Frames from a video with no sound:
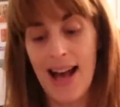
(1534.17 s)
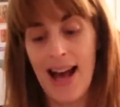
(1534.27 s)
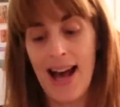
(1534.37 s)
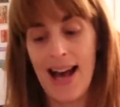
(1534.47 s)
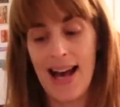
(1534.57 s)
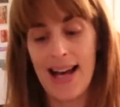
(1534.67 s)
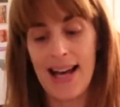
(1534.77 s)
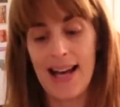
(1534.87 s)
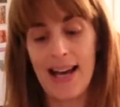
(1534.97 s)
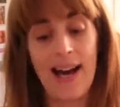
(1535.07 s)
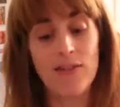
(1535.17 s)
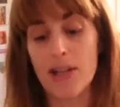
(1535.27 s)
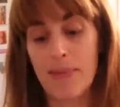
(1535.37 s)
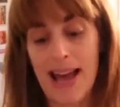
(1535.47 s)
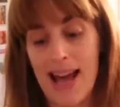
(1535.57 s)
I haven't
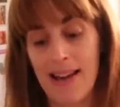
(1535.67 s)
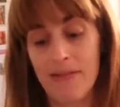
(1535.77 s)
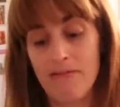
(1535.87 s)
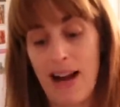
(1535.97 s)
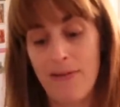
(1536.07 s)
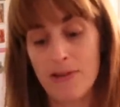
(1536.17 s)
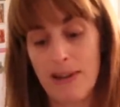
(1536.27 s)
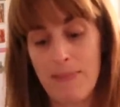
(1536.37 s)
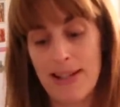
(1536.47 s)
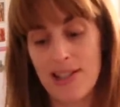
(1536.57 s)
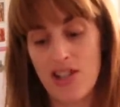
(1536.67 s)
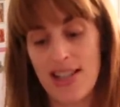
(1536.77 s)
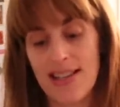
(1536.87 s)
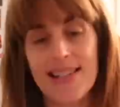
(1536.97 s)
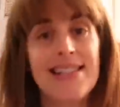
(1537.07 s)
done my Ravelry
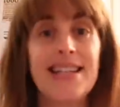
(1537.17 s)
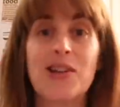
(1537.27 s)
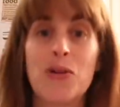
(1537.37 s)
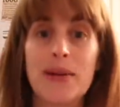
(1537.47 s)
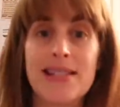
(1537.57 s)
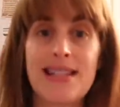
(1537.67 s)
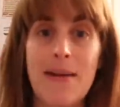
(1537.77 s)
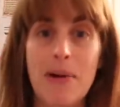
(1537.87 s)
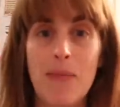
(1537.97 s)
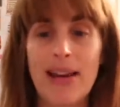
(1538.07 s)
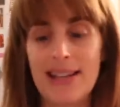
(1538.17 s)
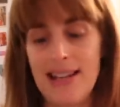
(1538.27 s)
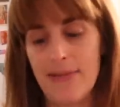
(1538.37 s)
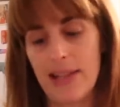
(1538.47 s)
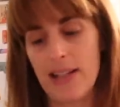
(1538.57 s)
messages. I did call my stepmum. We had a
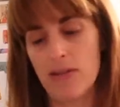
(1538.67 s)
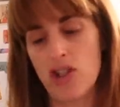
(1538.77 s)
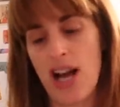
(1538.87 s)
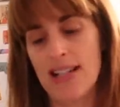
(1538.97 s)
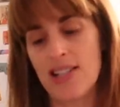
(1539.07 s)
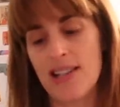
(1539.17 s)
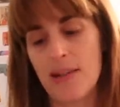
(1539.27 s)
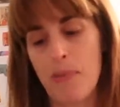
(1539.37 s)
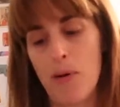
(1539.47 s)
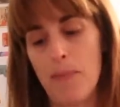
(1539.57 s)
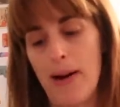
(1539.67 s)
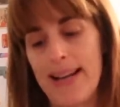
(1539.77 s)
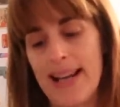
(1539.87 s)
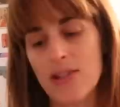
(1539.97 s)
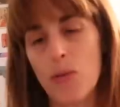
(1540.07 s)
lovely long chat. She's going to pop by
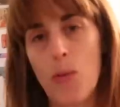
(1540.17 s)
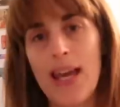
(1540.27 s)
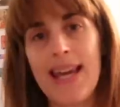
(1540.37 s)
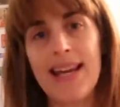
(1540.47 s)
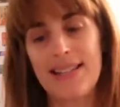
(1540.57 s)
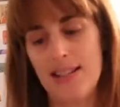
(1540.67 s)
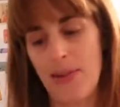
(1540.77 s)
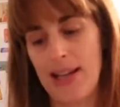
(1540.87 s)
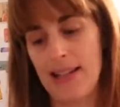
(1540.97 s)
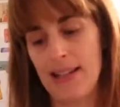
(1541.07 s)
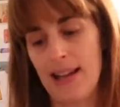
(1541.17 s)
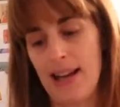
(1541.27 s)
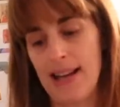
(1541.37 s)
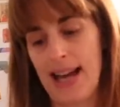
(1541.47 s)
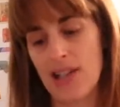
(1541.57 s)
next week so we can
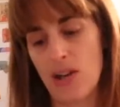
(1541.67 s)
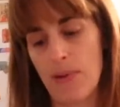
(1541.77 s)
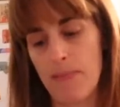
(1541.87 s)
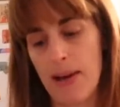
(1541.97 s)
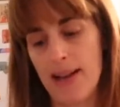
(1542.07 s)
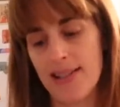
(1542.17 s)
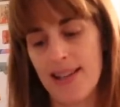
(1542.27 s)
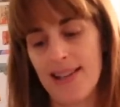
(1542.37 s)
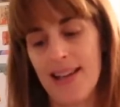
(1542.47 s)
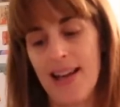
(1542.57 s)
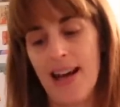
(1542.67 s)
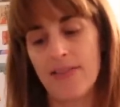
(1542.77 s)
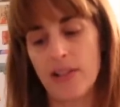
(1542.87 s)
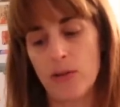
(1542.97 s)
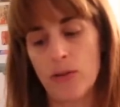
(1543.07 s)
catch up in person.
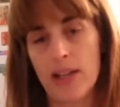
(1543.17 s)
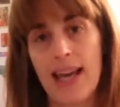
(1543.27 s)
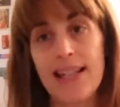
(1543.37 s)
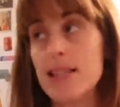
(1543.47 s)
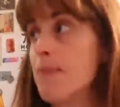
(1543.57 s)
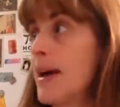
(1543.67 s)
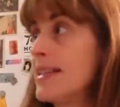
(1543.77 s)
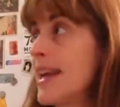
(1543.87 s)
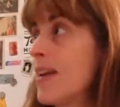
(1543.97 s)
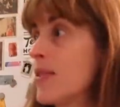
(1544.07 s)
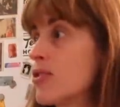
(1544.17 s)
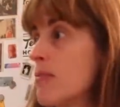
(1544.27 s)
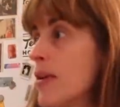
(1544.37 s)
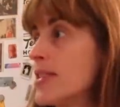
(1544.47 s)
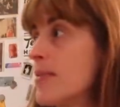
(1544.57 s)
I've done all the kids' bedding, which
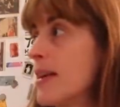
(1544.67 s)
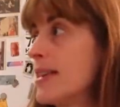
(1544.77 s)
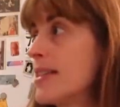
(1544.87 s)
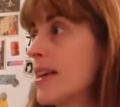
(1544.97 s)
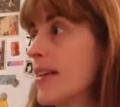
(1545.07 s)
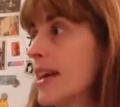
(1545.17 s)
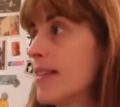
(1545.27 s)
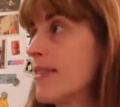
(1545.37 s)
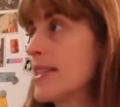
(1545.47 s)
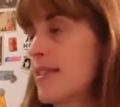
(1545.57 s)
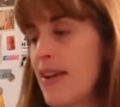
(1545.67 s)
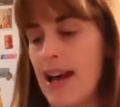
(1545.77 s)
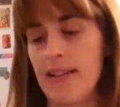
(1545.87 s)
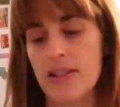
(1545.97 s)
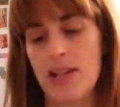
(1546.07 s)
reminds me I need to go and get the rest of it
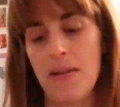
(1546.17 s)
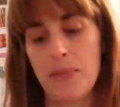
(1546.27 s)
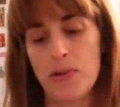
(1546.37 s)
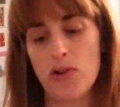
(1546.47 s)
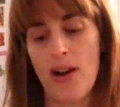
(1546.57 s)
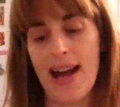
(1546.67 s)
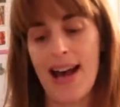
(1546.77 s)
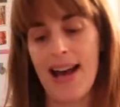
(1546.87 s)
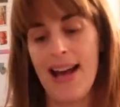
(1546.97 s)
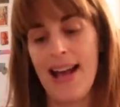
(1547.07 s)
out the tumble dryer.